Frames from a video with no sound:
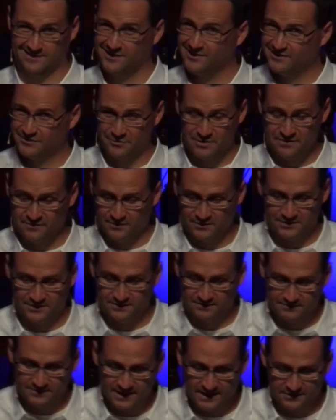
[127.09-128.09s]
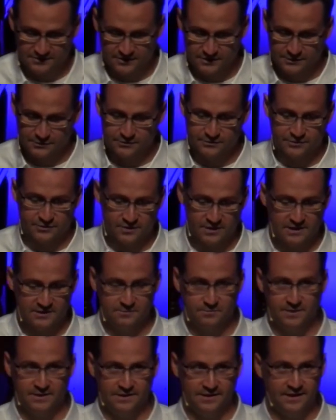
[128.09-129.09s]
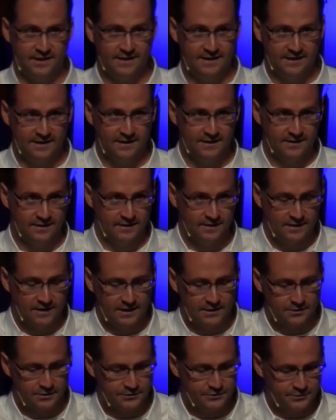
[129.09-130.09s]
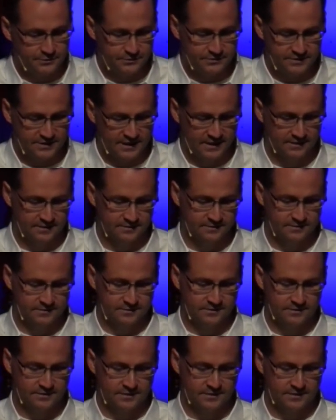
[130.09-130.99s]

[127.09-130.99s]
she loses her husband and her two sons.